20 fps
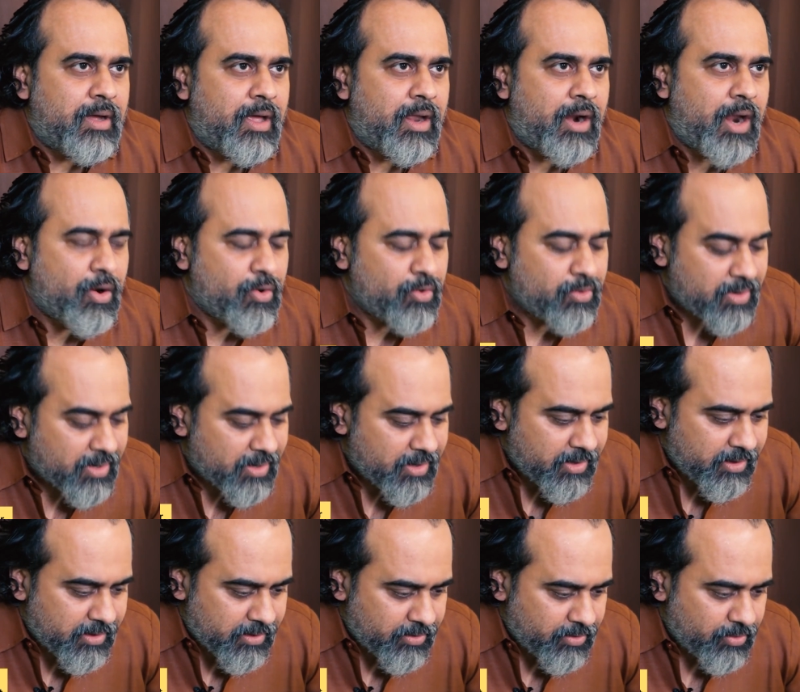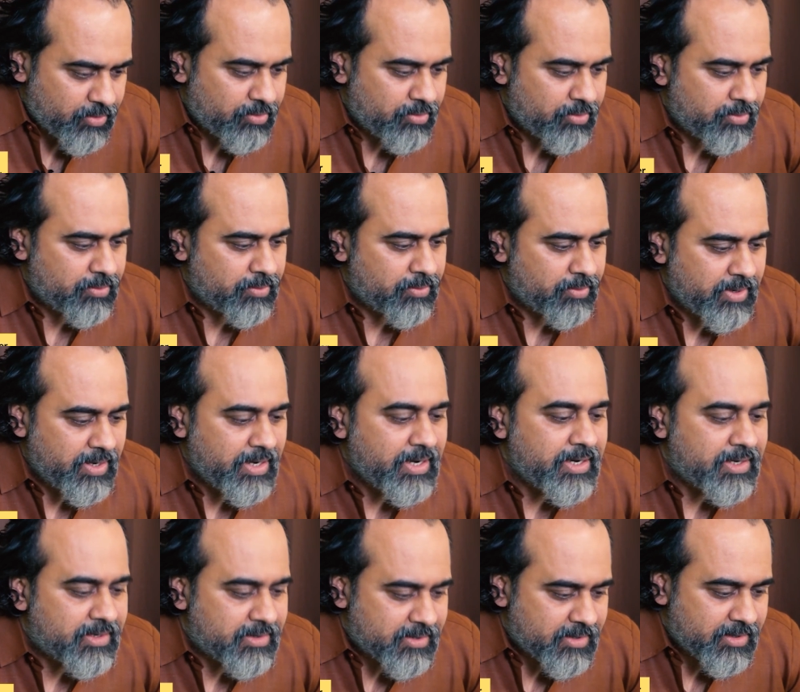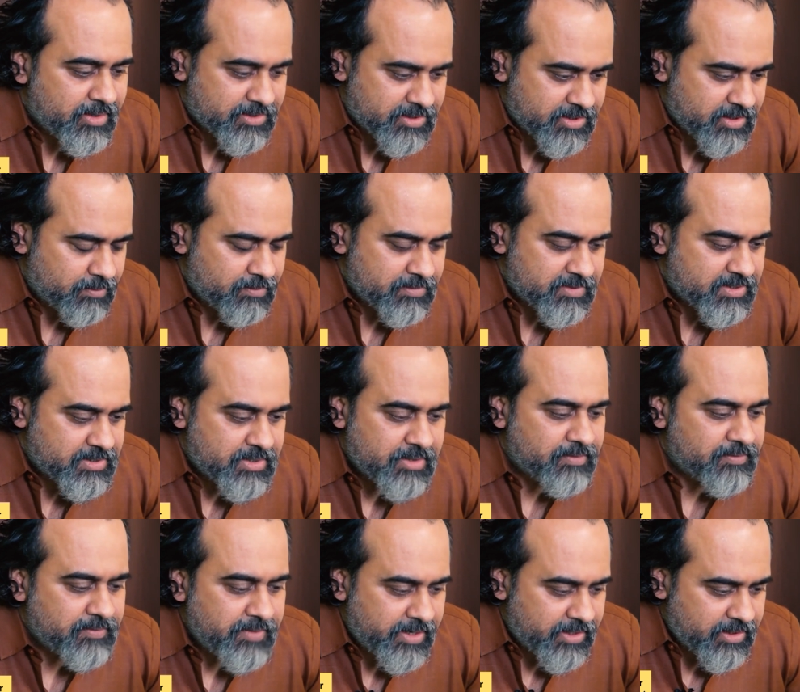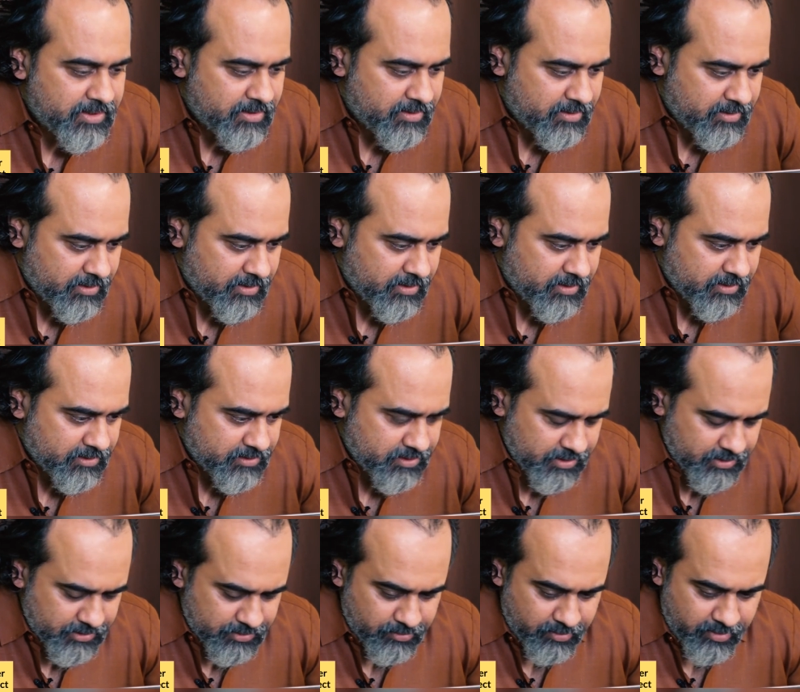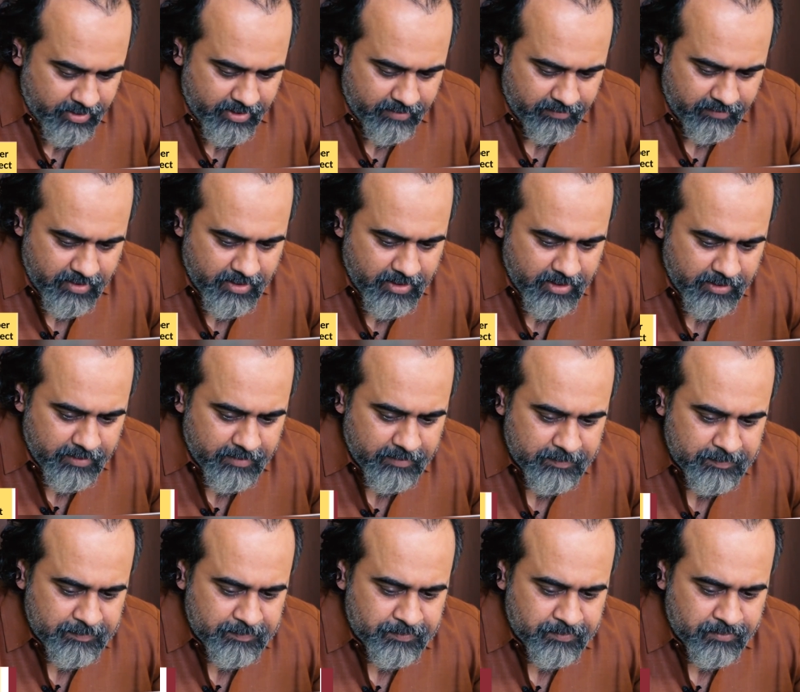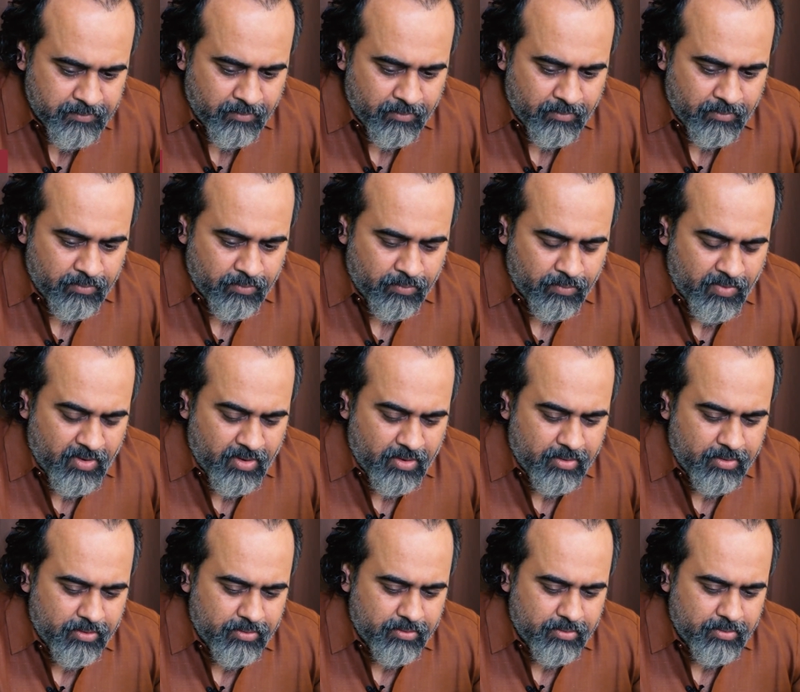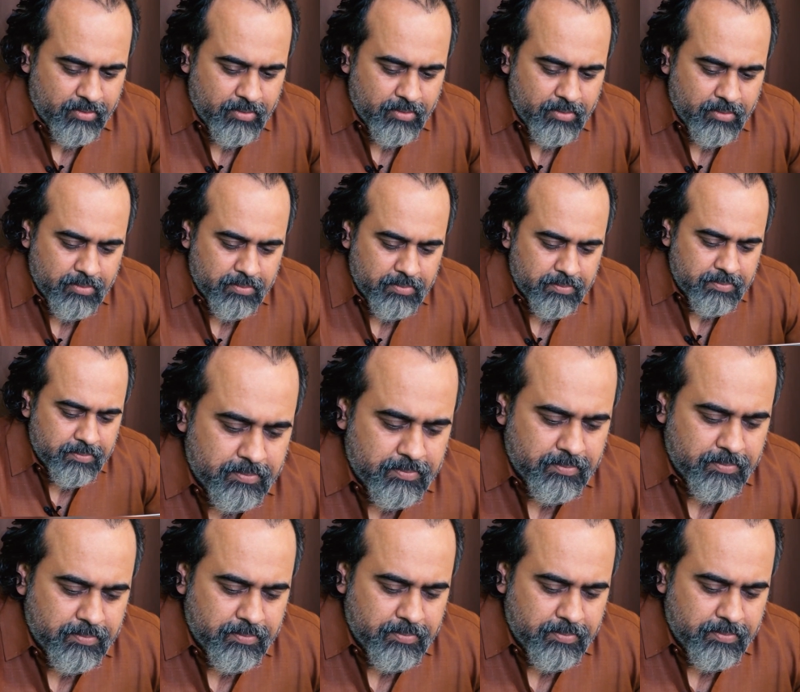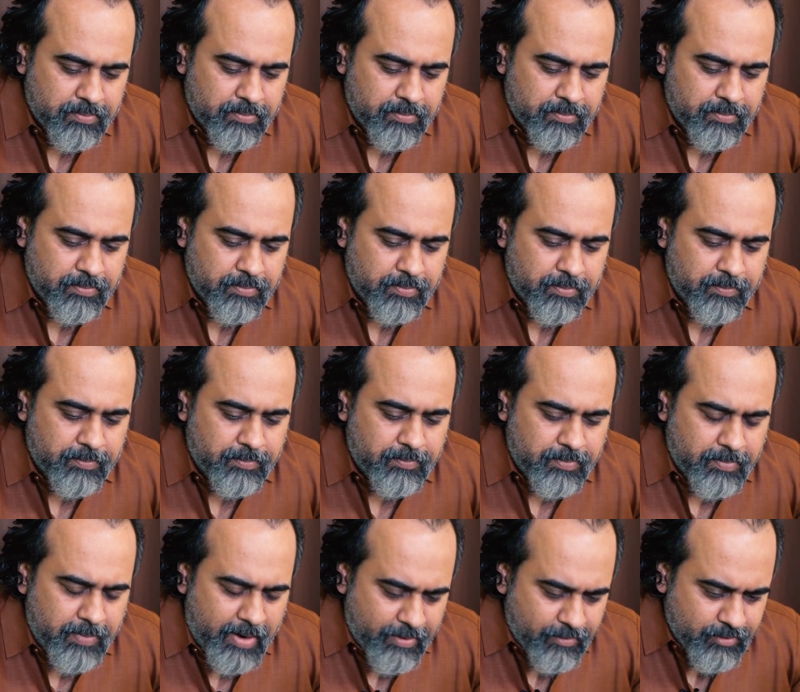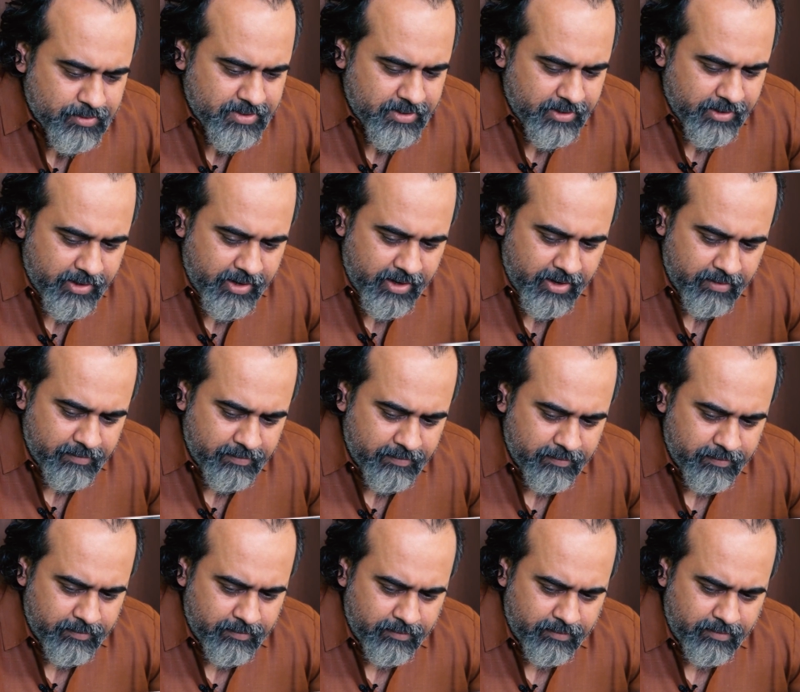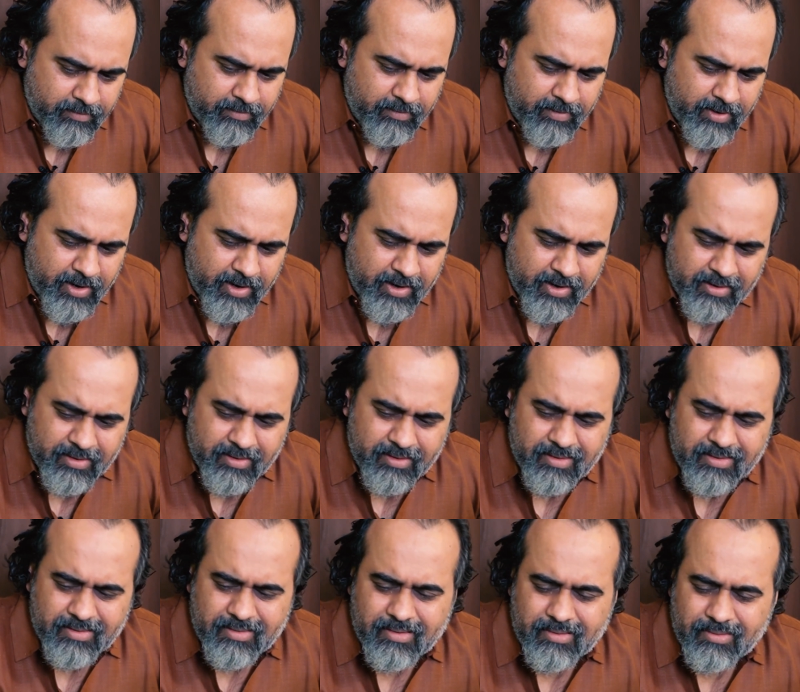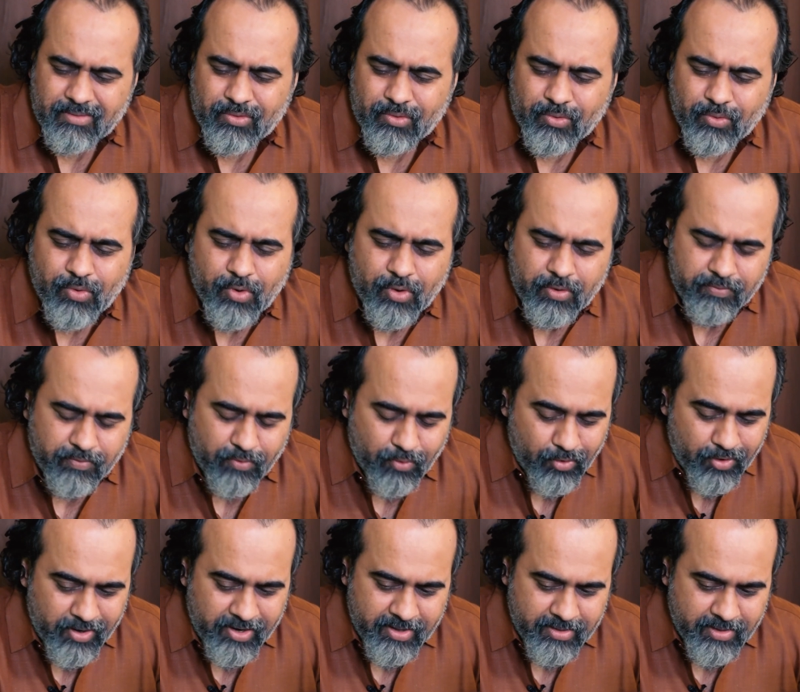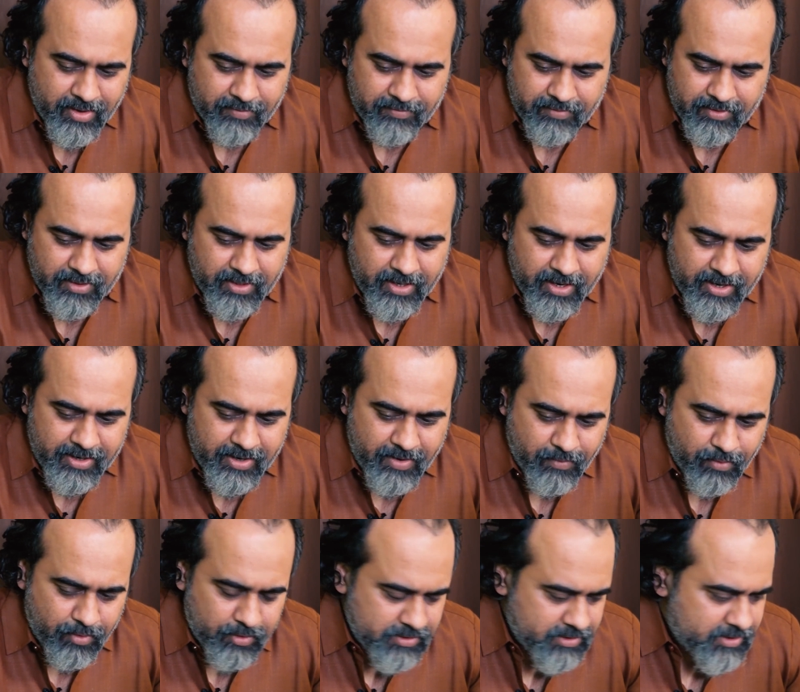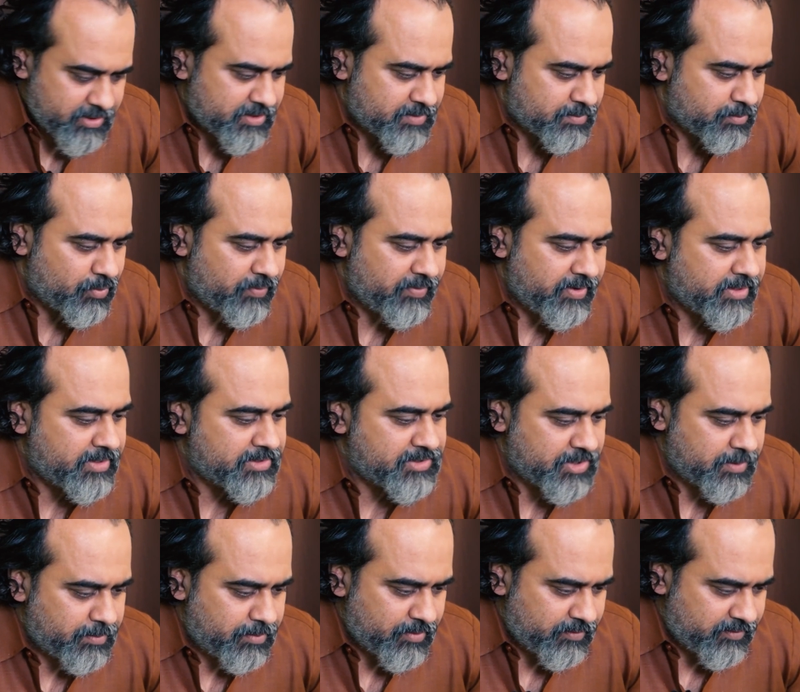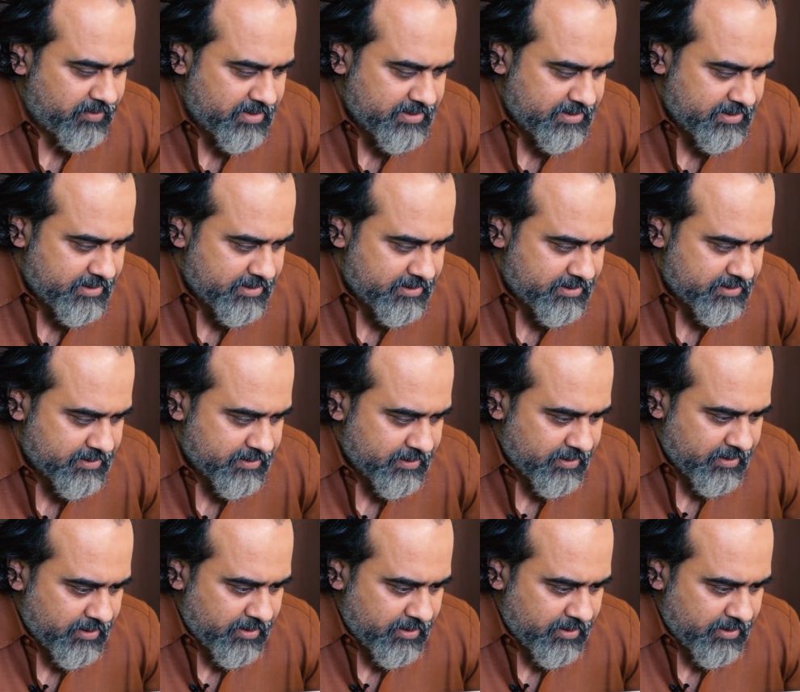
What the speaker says: allowed her to eat some stuff that she shouldn't have taken. So I was in grief, and 2 or 4 days after that, I watched this movie, The Ship of Theseus.